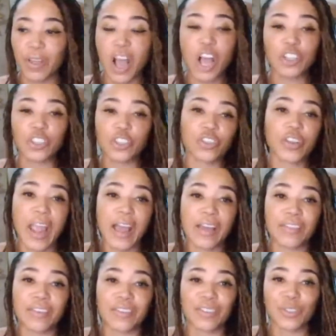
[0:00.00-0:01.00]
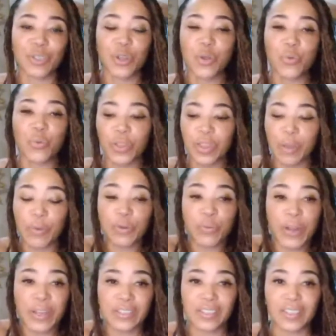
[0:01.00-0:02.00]
hunter-gatherers where they would
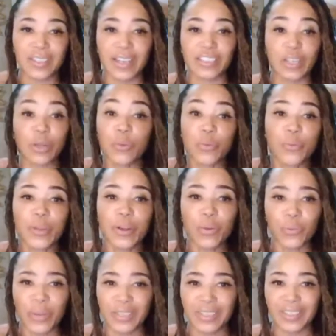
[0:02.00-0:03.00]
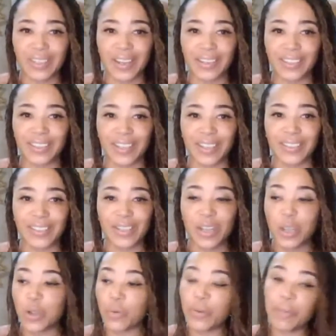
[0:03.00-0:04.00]
rest and digest. We don't rest and digest.
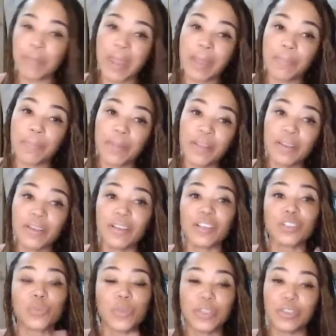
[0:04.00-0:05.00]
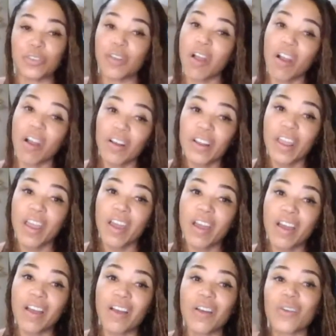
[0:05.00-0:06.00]
We pay bills. We do
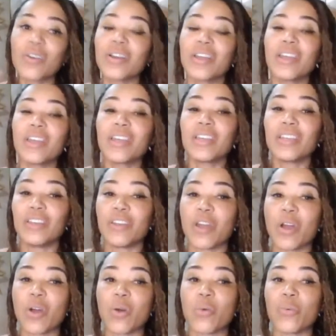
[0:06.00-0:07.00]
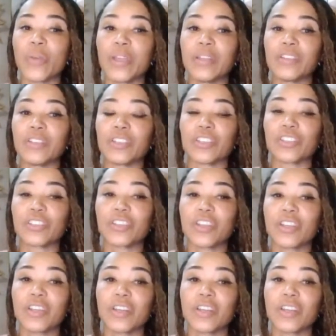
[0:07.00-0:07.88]
cardio. You know, we just...